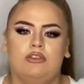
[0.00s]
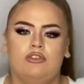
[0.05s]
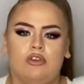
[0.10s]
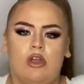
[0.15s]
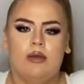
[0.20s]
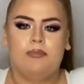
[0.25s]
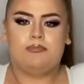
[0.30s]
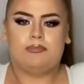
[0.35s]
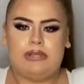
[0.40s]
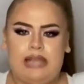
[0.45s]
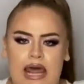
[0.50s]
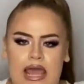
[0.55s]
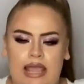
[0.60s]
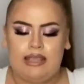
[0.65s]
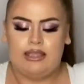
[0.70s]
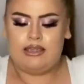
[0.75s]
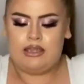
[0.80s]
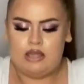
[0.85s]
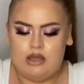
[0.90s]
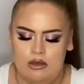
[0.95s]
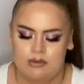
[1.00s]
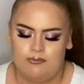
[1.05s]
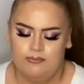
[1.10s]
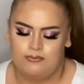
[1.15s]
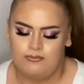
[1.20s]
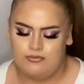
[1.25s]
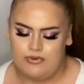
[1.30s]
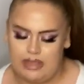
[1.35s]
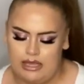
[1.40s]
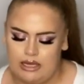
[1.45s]
drop like
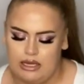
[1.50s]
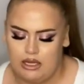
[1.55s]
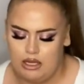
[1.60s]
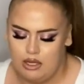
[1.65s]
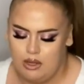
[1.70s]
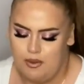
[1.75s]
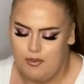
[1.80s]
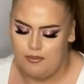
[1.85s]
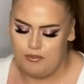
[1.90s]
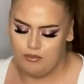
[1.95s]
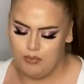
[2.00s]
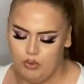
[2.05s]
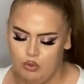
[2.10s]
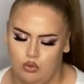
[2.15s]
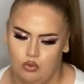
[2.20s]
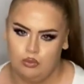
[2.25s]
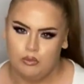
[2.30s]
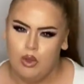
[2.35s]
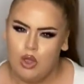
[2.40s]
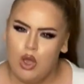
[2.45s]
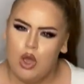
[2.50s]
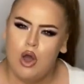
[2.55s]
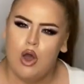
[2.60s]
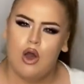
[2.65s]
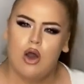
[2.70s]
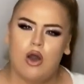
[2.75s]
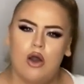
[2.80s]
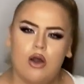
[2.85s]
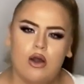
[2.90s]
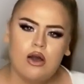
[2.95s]
confetti, boom,
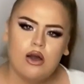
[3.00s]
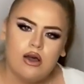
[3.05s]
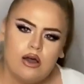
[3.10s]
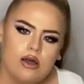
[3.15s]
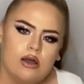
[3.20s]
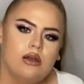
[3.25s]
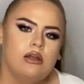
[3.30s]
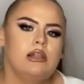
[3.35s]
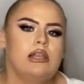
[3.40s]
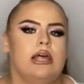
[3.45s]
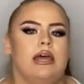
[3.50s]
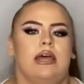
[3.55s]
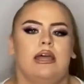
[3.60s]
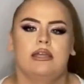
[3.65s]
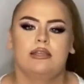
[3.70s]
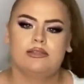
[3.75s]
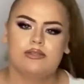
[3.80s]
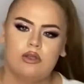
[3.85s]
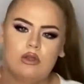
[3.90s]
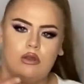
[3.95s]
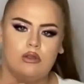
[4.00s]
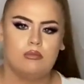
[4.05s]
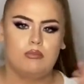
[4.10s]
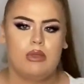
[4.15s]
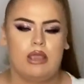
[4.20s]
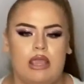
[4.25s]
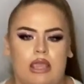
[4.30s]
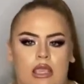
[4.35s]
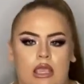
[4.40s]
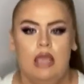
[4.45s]
all eyes on
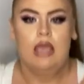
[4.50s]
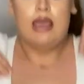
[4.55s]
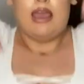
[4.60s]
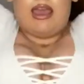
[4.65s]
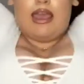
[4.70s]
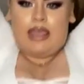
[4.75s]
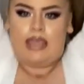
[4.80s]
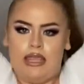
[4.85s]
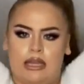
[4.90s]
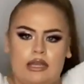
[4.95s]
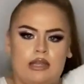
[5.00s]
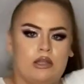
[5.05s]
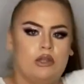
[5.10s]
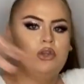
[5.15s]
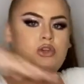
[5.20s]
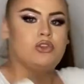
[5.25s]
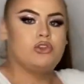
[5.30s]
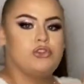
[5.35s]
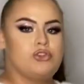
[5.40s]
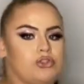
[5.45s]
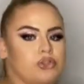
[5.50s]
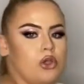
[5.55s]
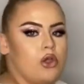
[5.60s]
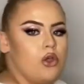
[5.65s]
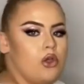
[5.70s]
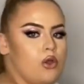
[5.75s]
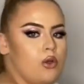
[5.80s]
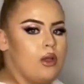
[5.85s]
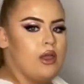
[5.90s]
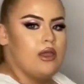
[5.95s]
me, hit it
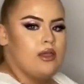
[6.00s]
so